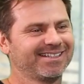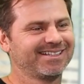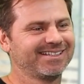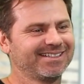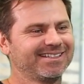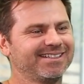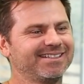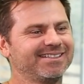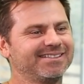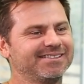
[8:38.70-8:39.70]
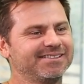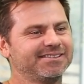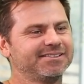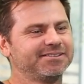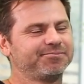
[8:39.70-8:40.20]

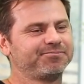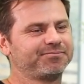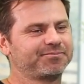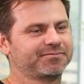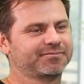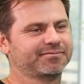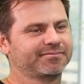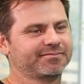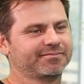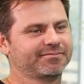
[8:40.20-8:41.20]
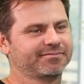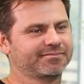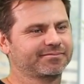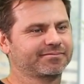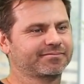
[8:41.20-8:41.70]

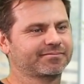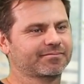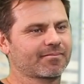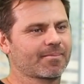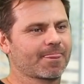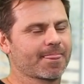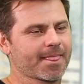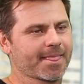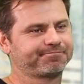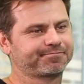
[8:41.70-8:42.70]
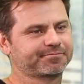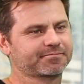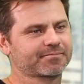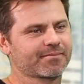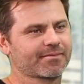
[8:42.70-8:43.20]

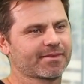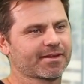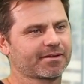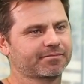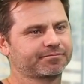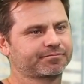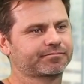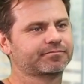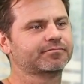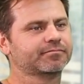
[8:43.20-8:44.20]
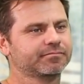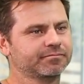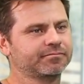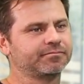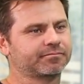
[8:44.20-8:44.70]

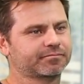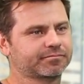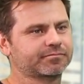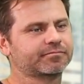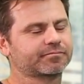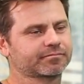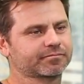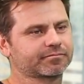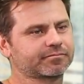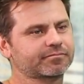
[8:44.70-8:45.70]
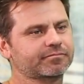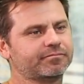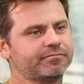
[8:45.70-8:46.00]
(not speaking)